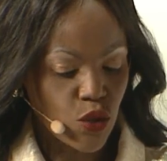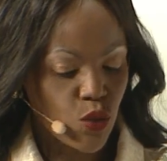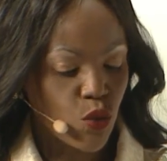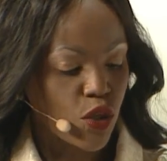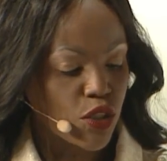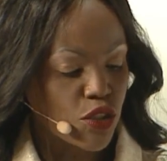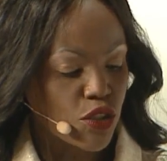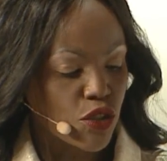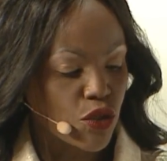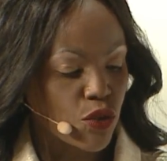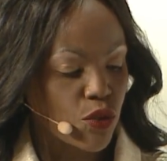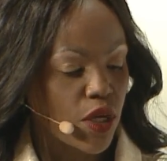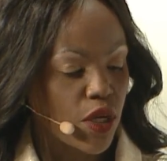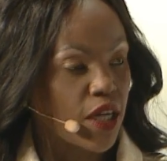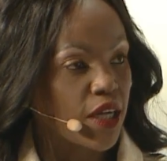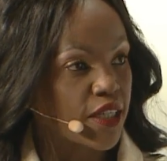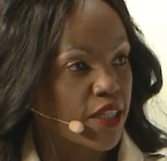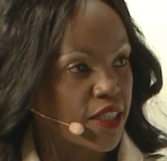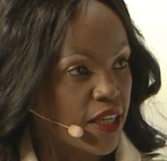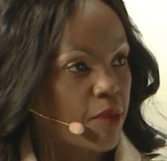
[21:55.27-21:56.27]
want
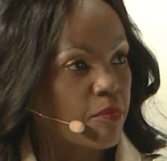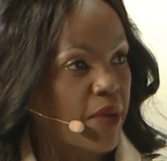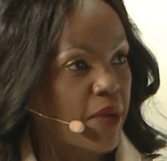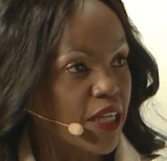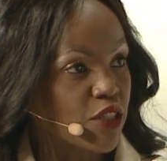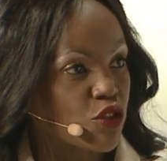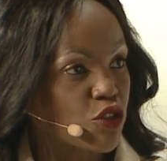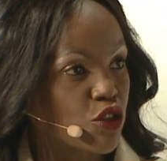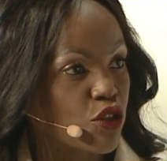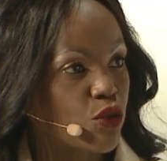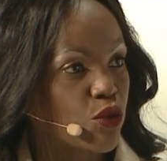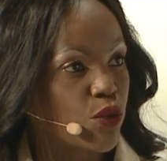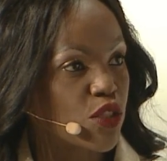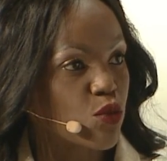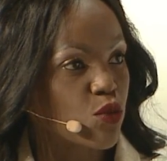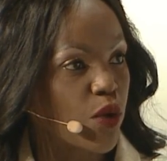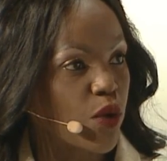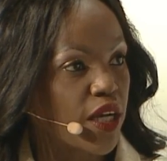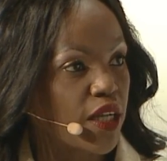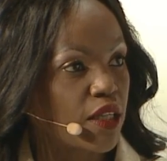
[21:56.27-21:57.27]
to come back to you as
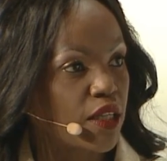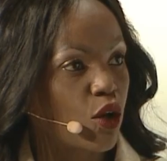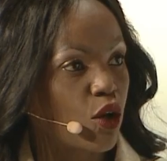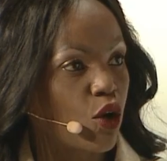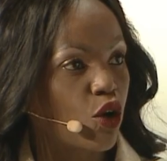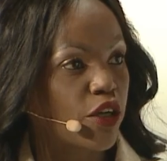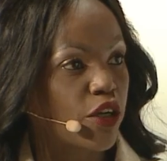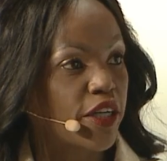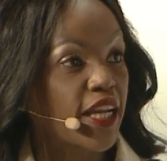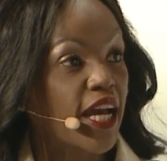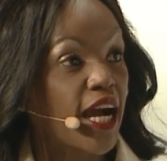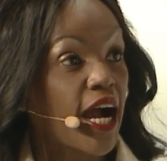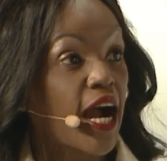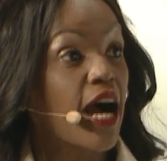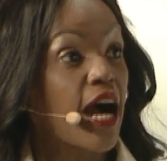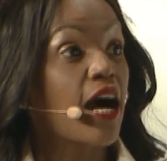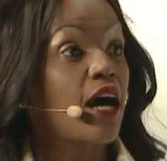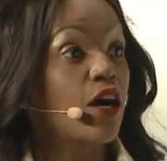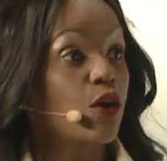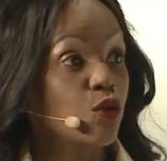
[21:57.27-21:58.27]
well on
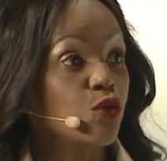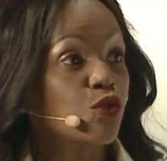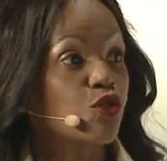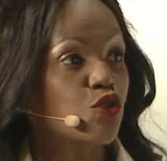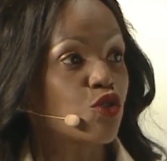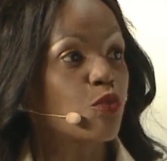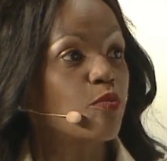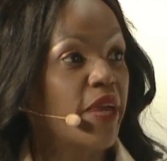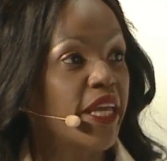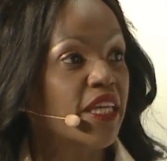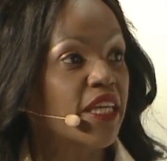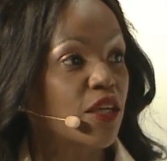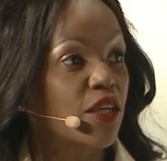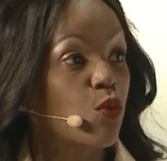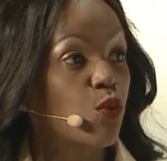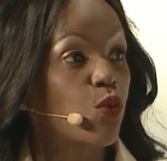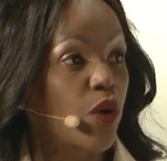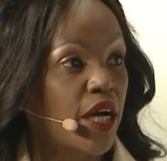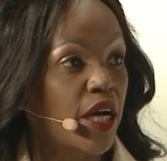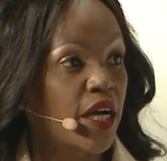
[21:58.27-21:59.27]
how to make it
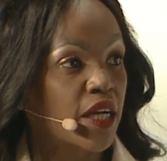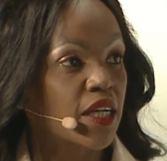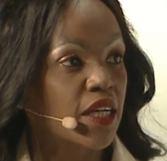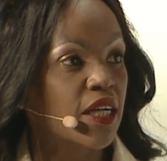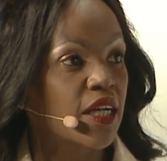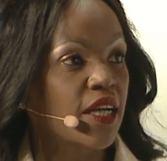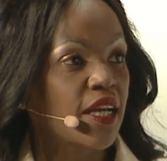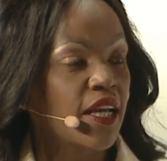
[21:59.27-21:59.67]
work,